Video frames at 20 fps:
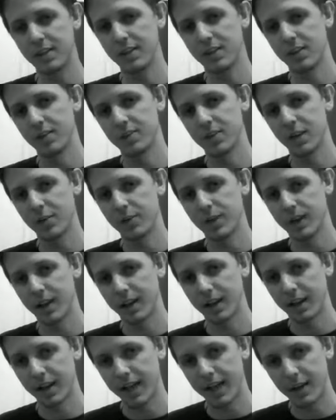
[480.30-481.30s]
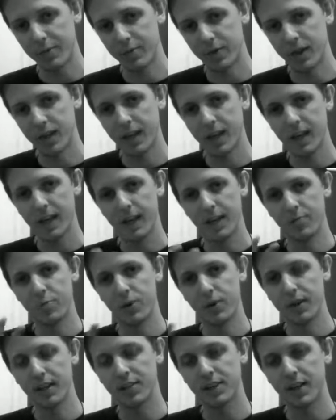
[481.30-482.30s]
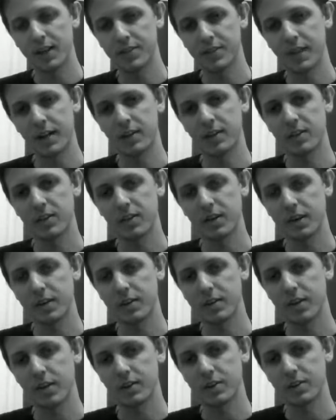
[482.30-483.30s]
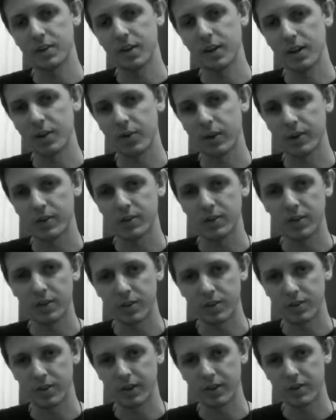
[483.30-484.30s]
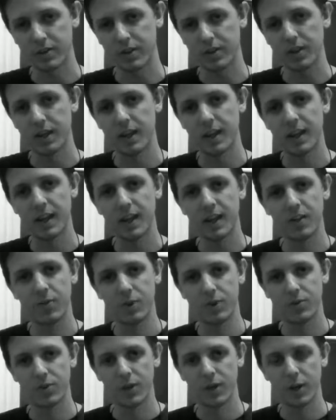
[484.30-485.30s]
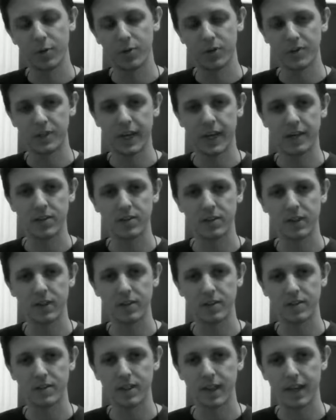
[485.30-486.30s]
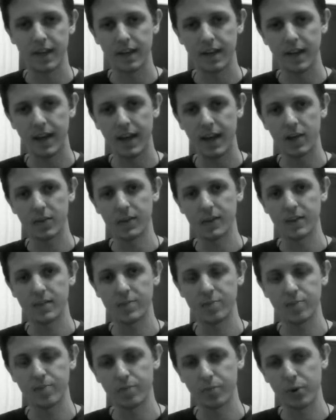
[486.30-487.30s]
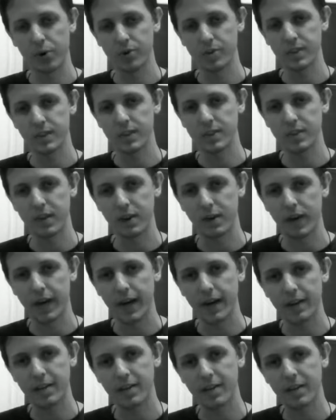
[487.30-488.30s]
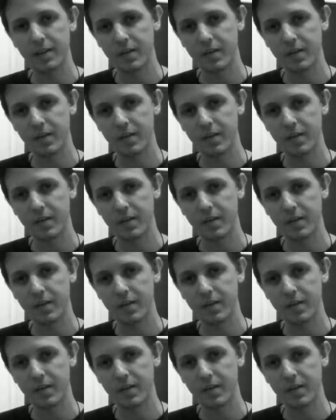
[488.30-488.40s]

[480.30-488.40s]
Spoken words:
to determine in the lab, and predict that secondary, tertiary, and quaternary structure, which will help us actually understand how these proteins interact.